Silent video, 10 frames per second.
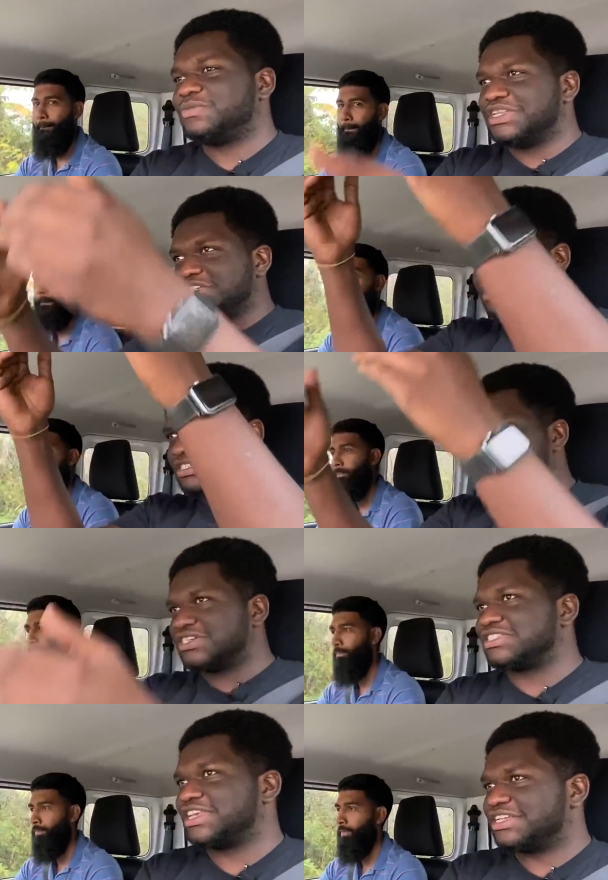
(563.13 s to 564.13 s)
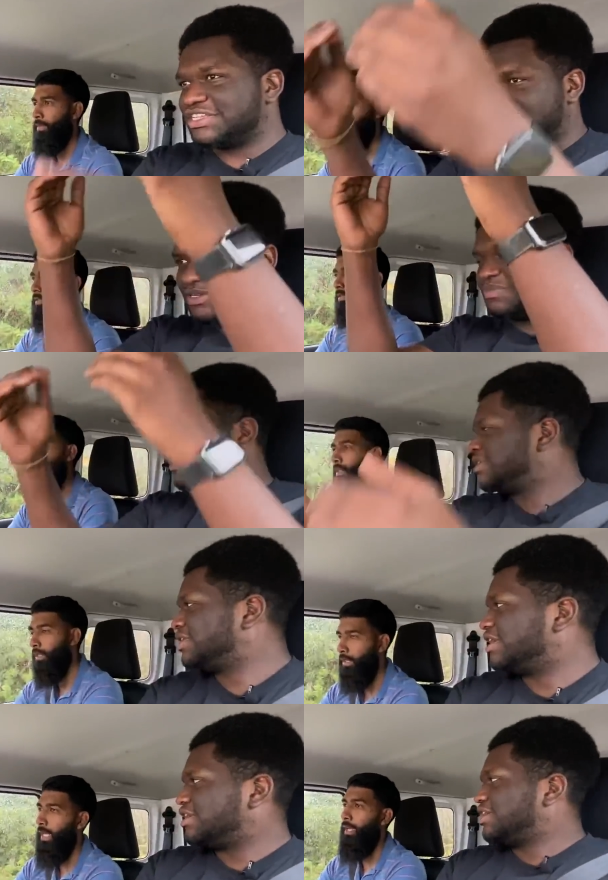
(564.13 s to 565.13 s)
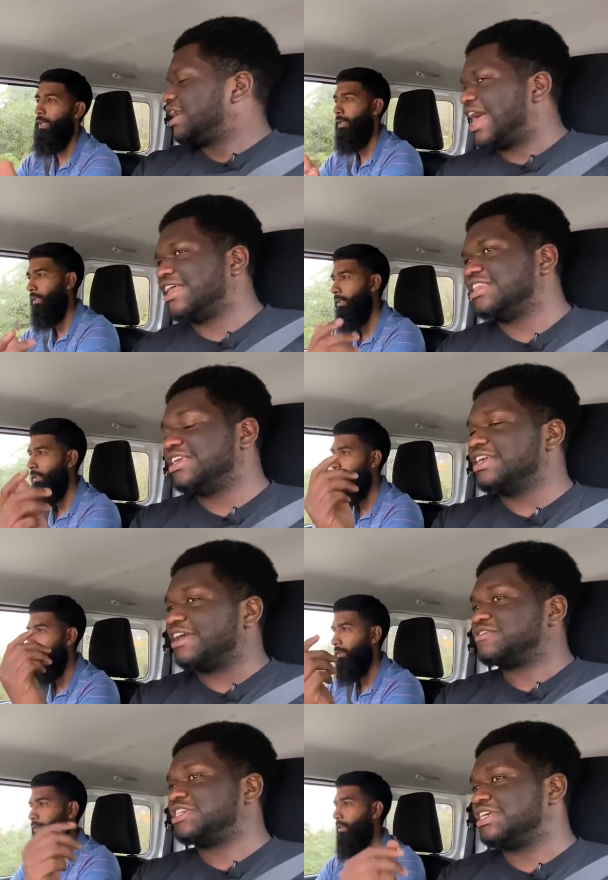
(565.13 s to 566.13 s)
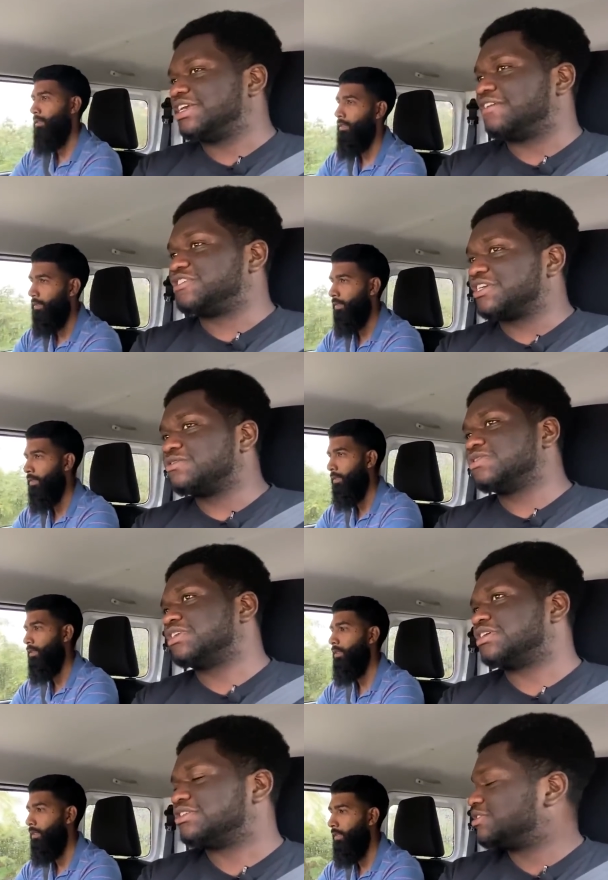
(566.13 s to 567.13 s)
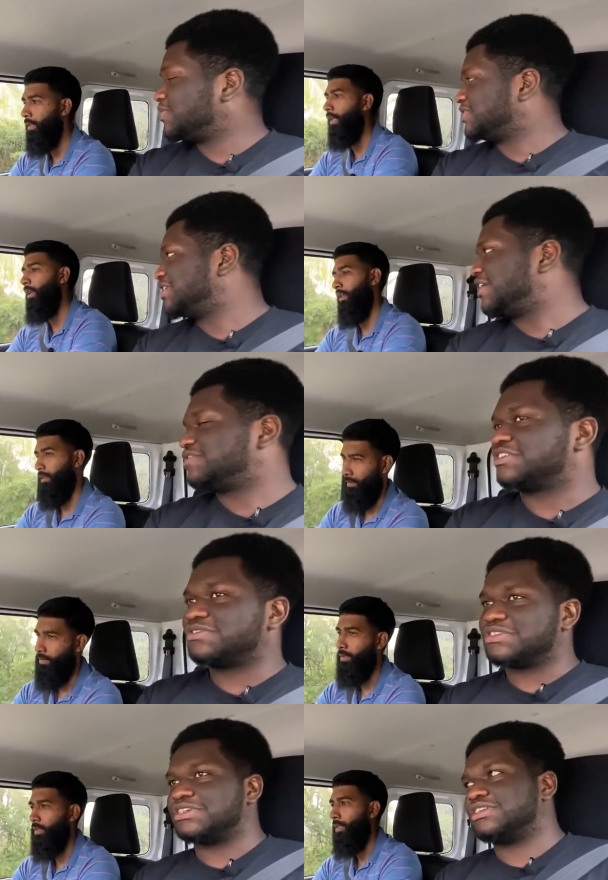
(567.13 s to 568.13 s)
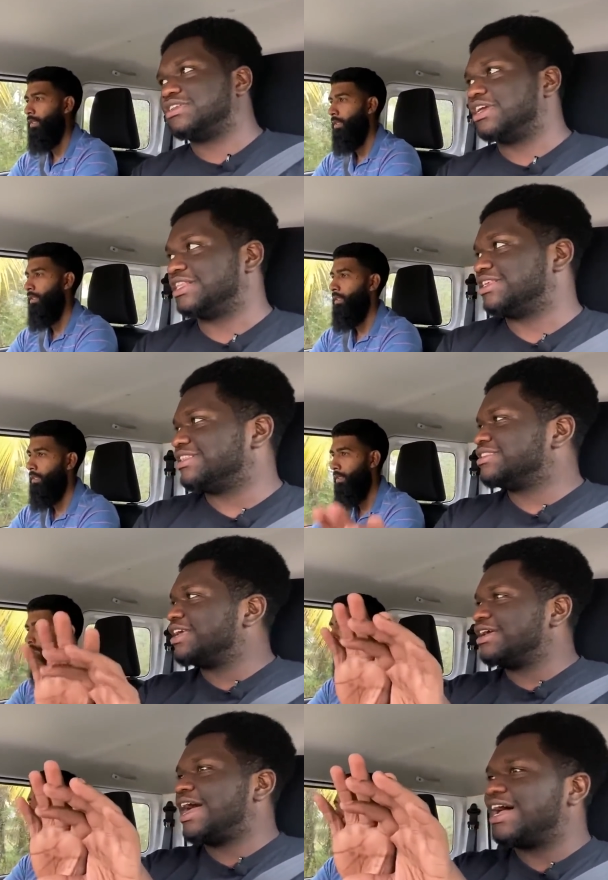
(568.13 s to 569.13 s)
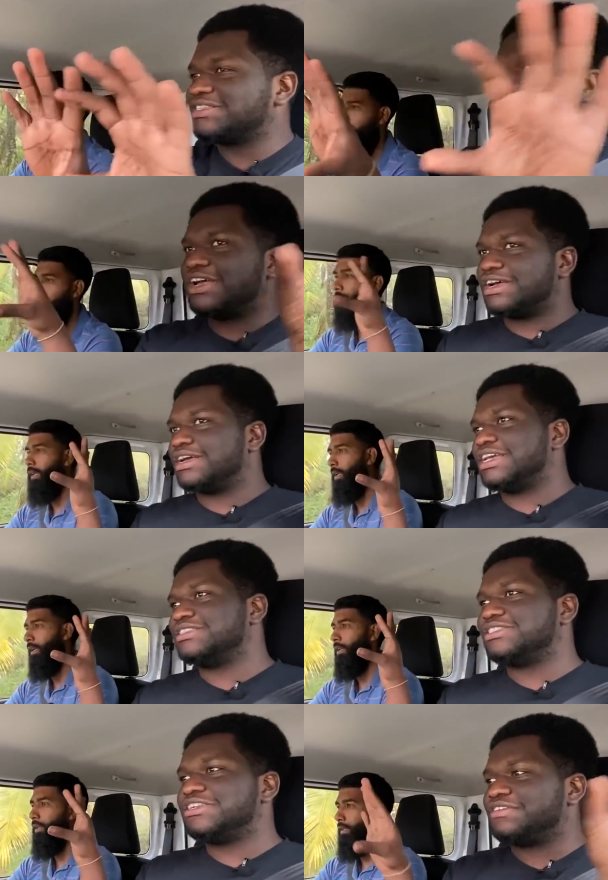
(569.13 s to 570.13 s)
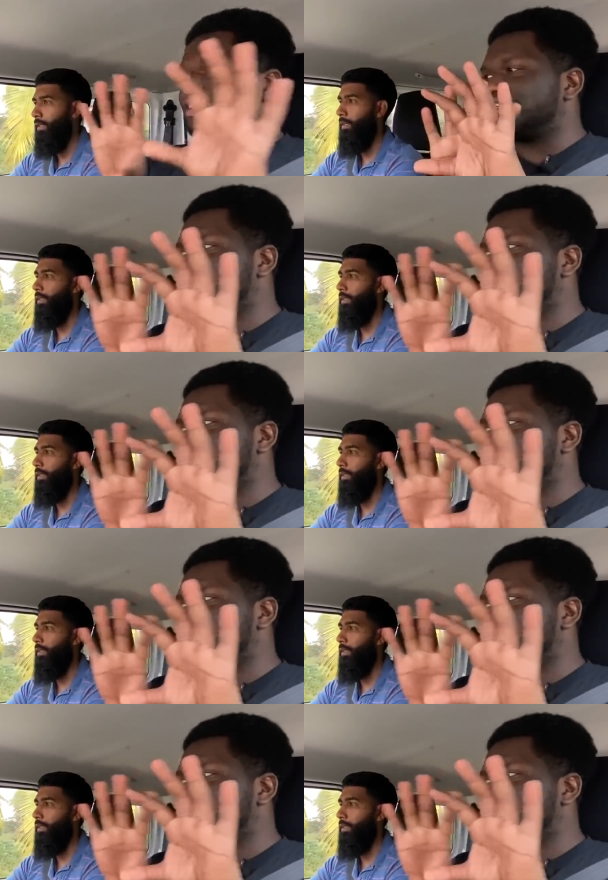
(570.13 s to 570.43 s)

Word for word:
Speaker 1: windshield just like the Jeep. Yeah. And the FJ FJ Cruiser, the Toyota yeah. FJ Cruiser. It, it has a interior